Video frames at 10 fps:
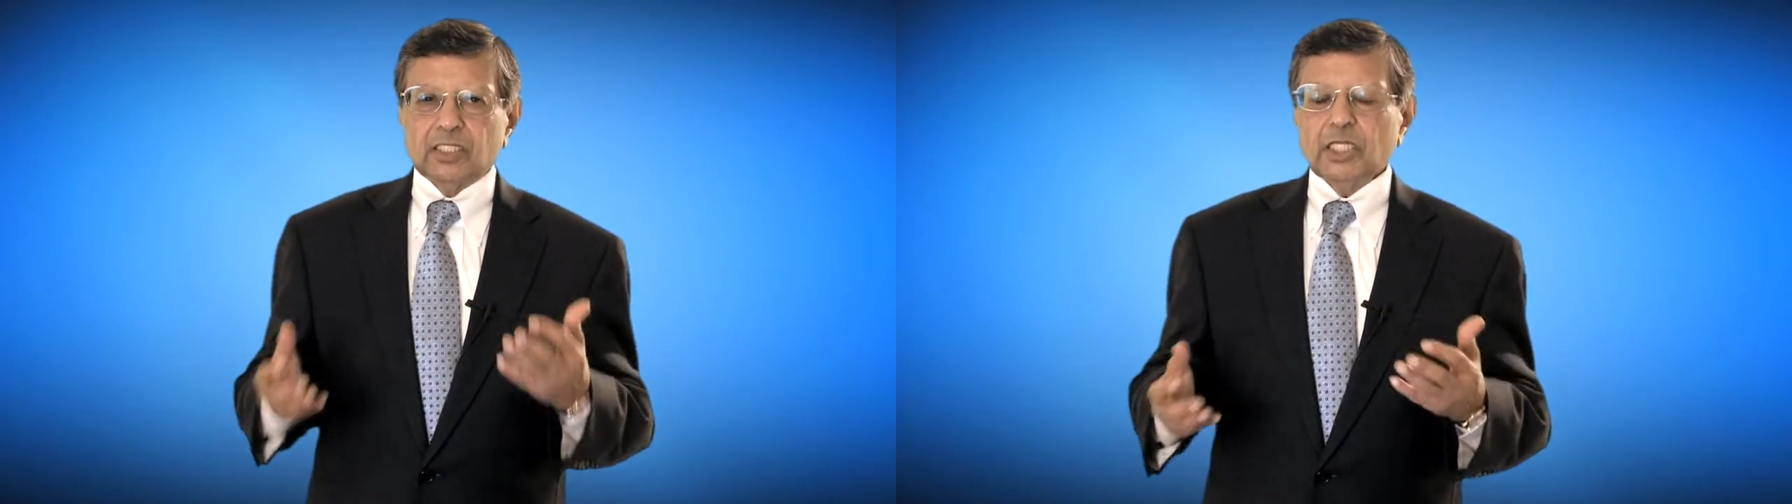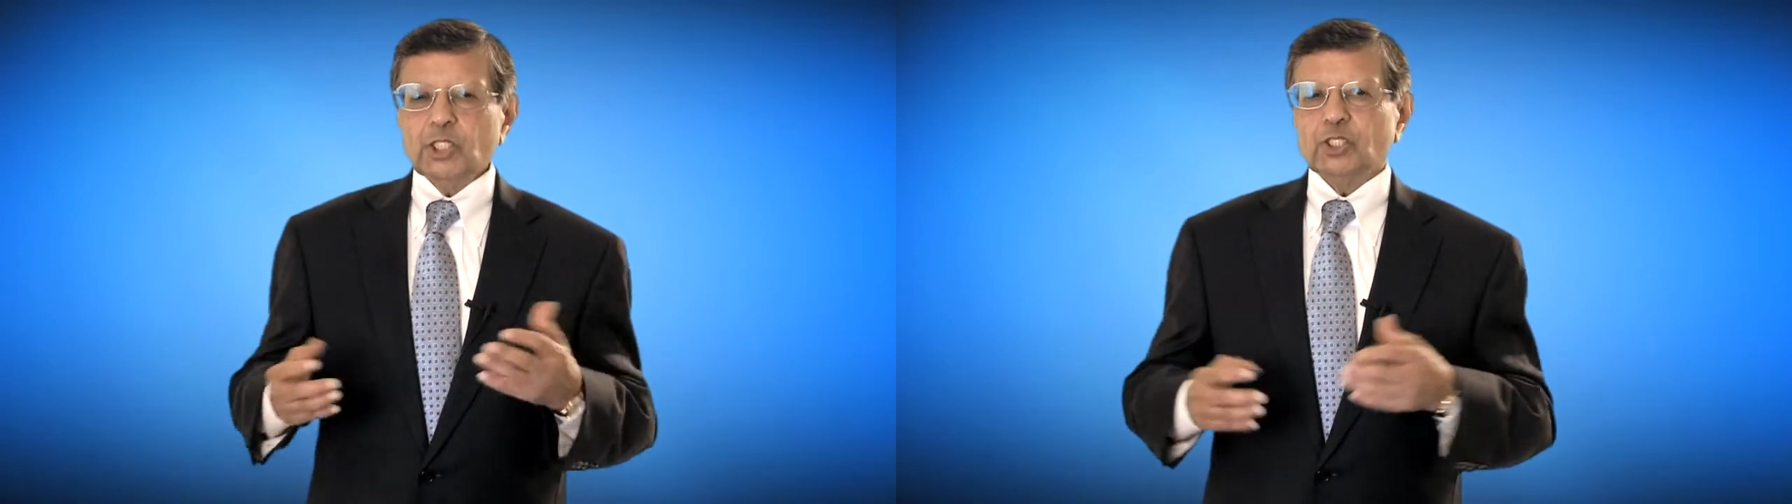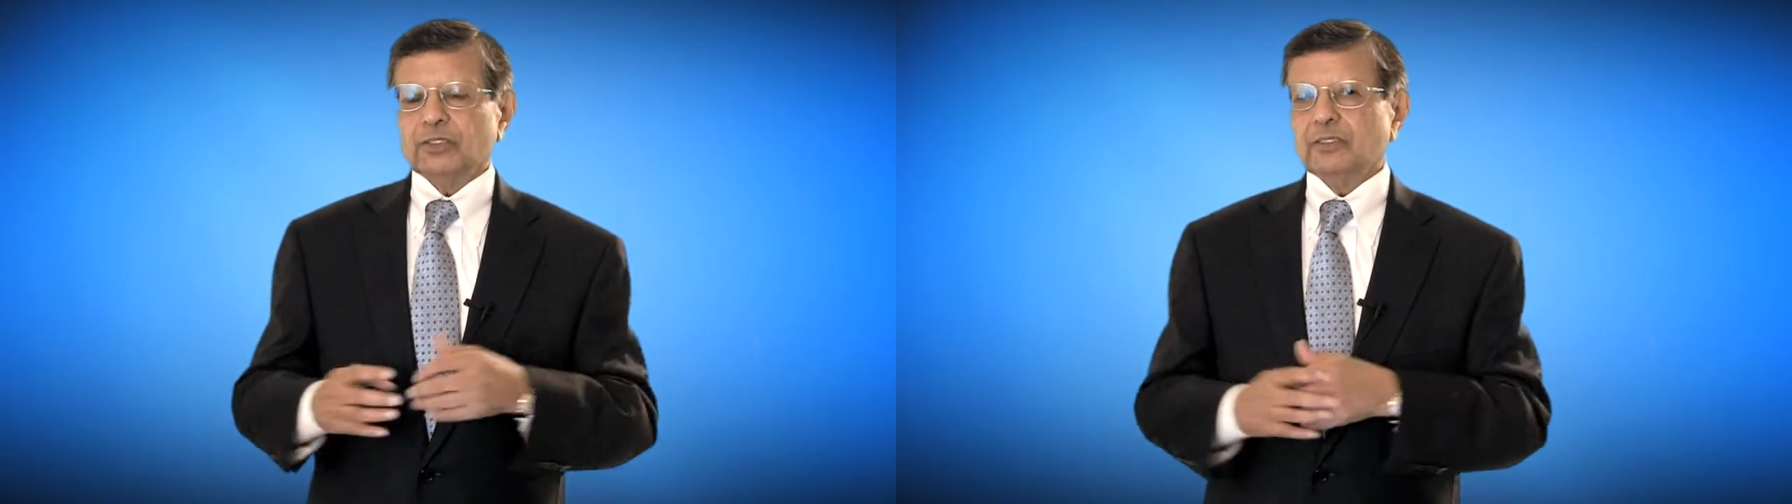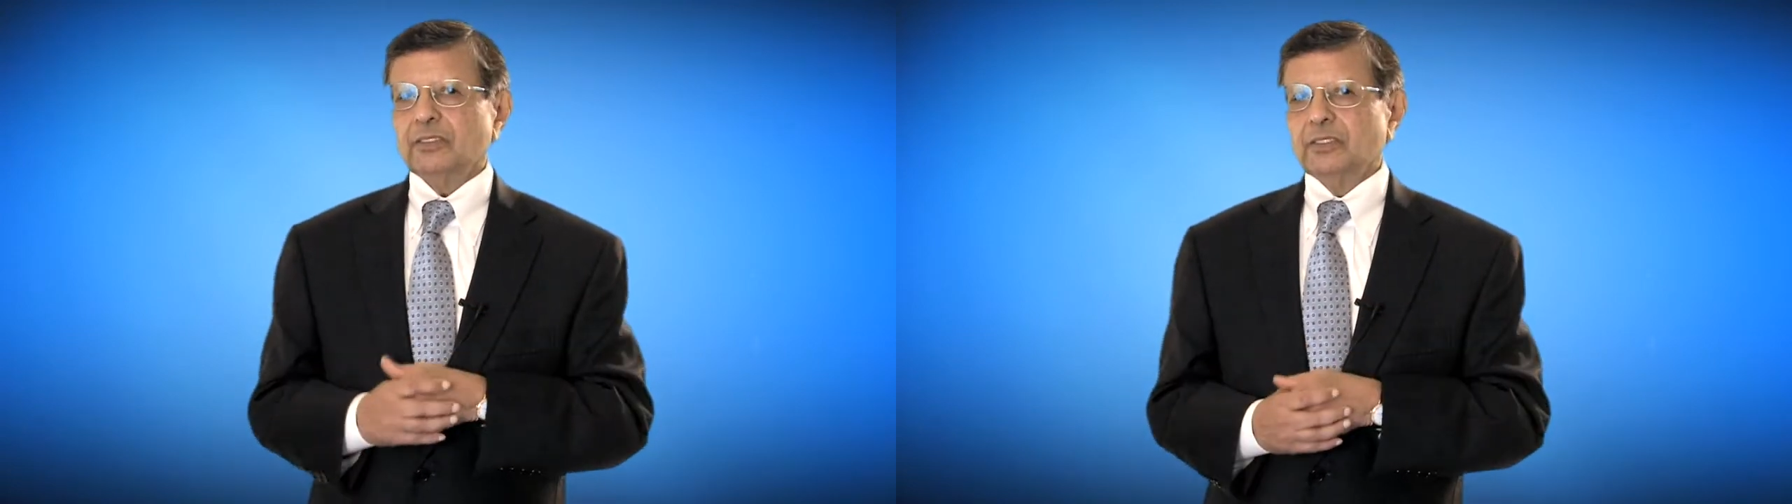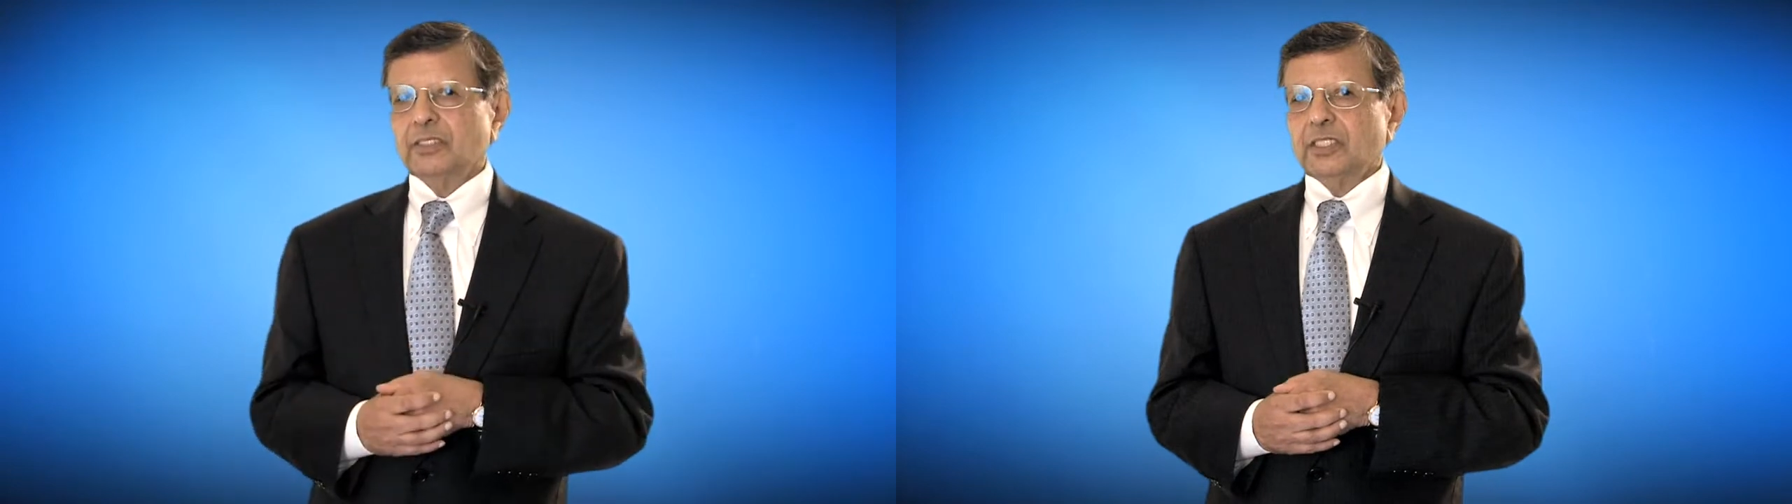teacher
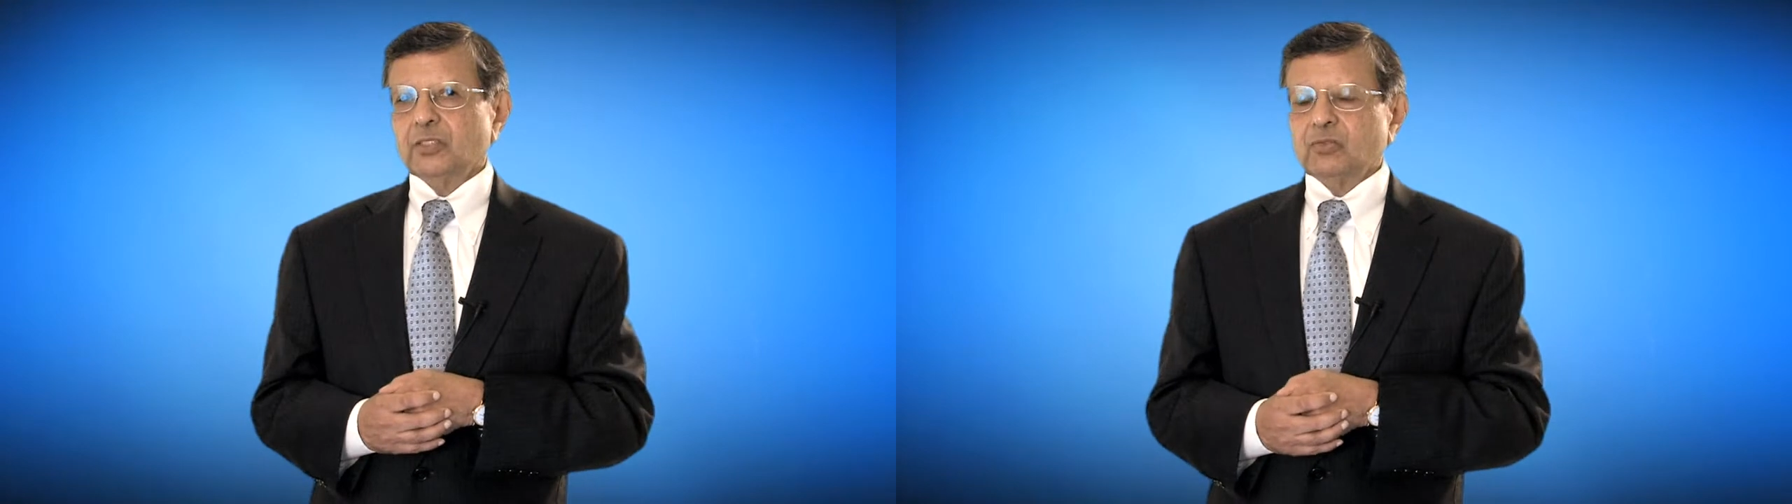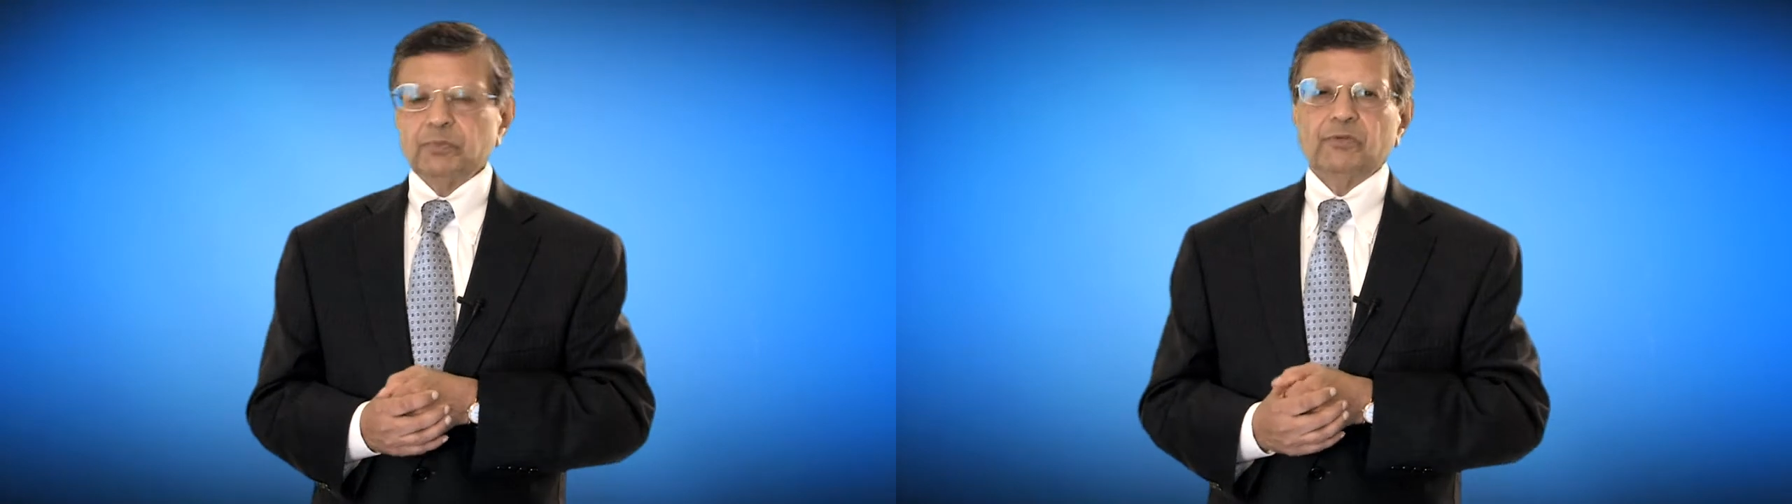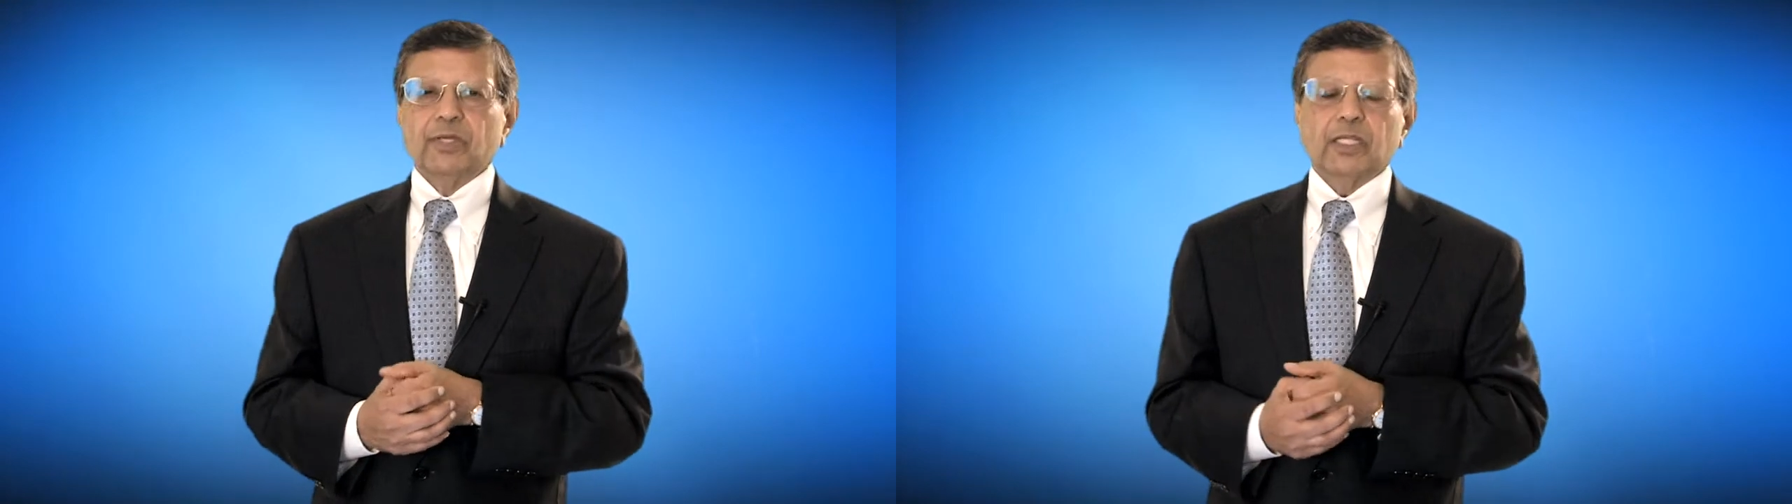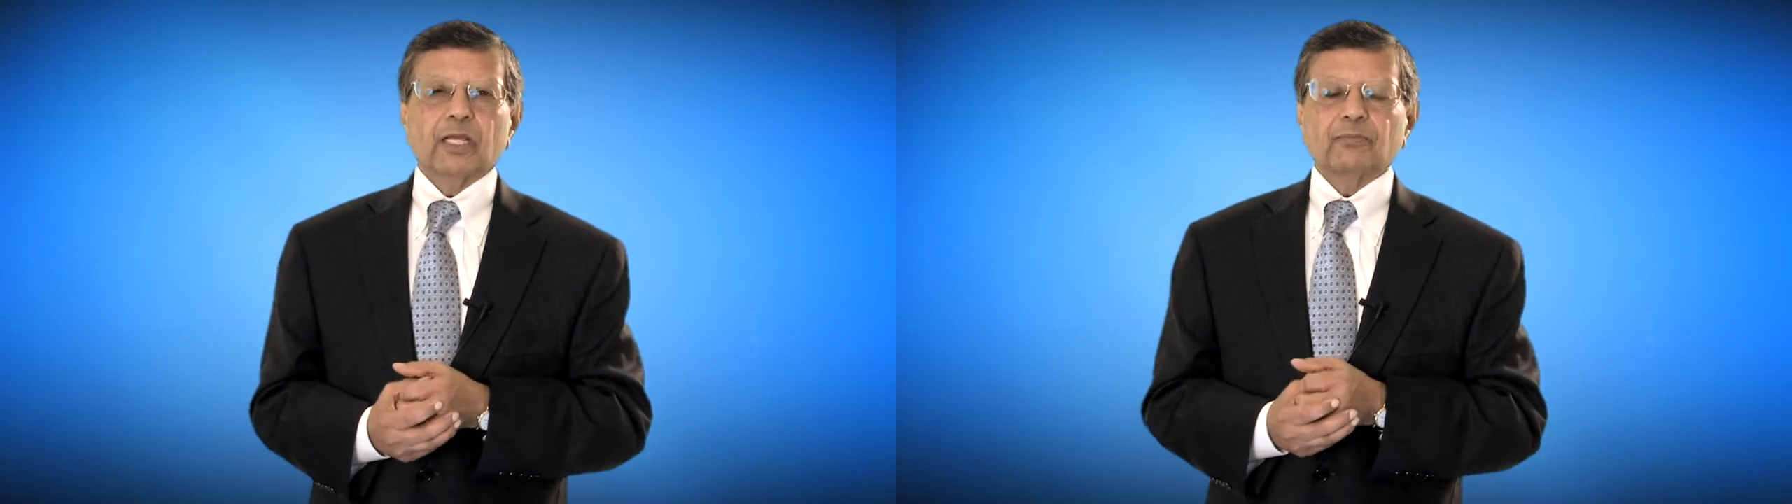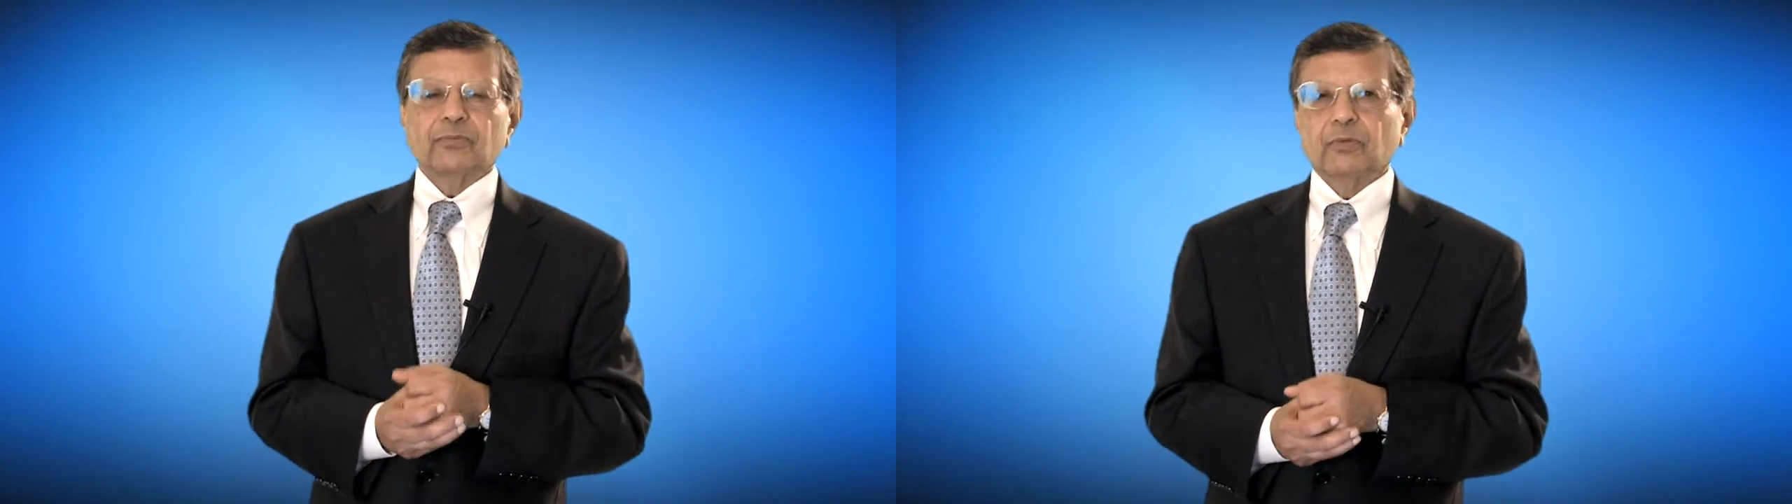would be very
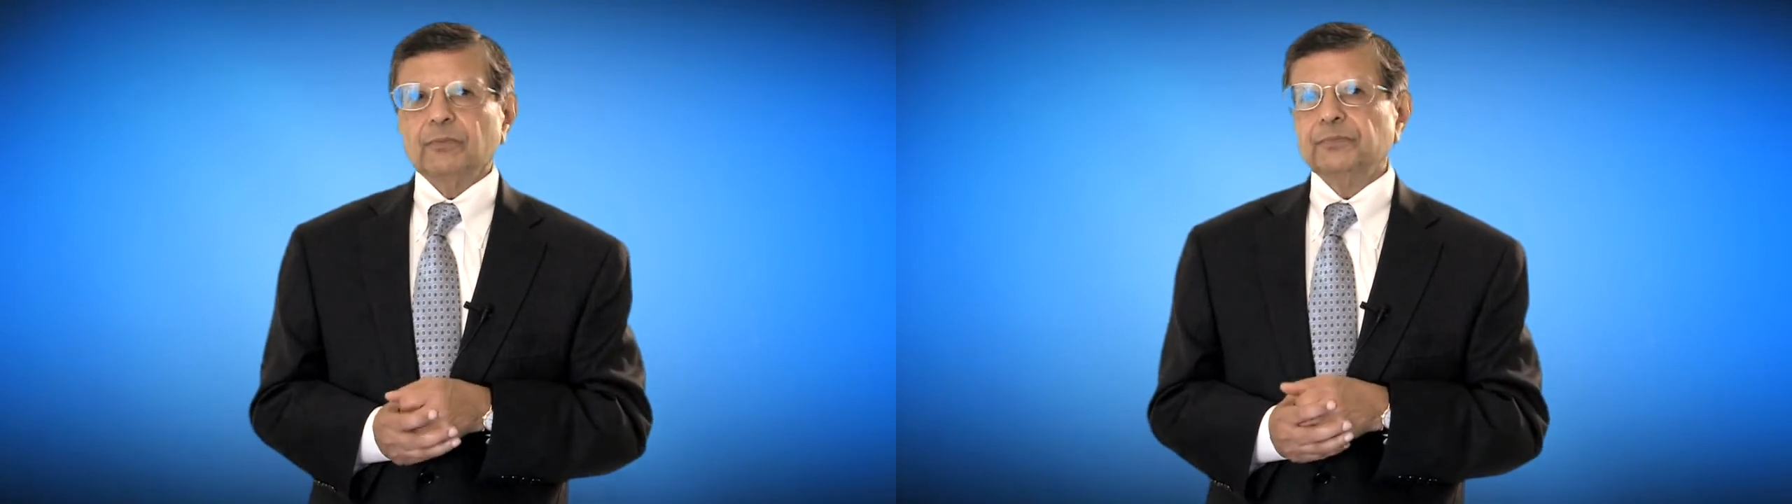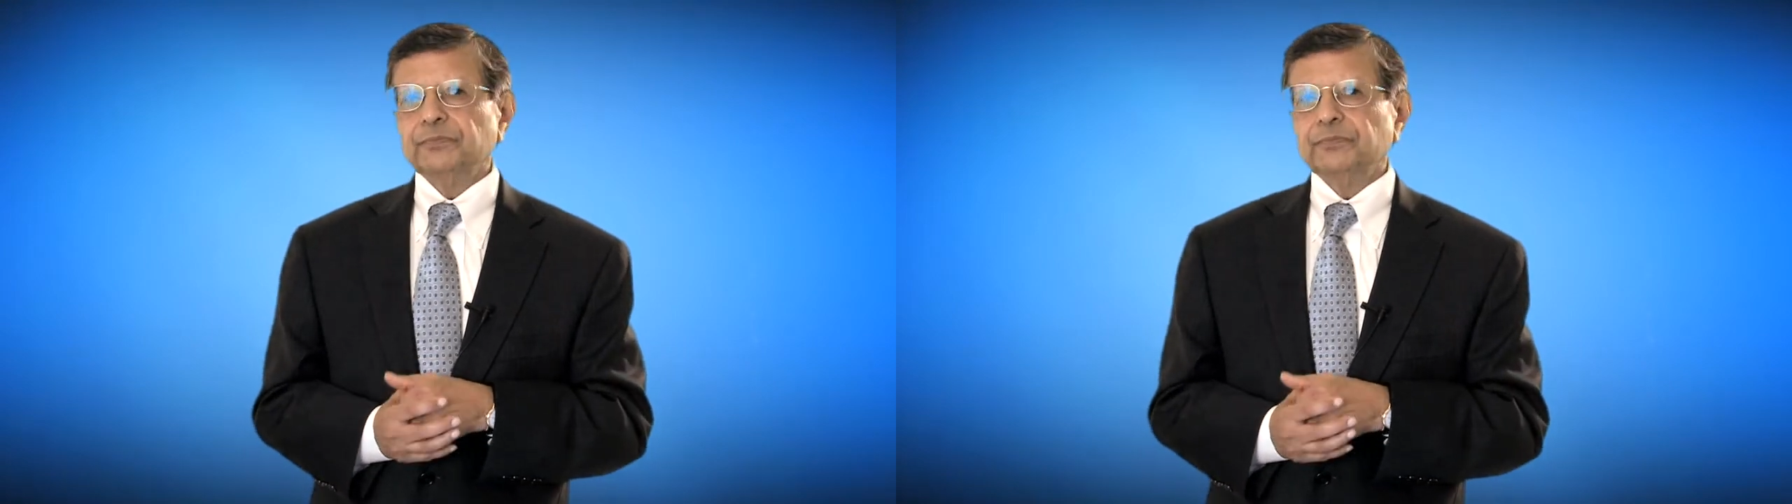helpful.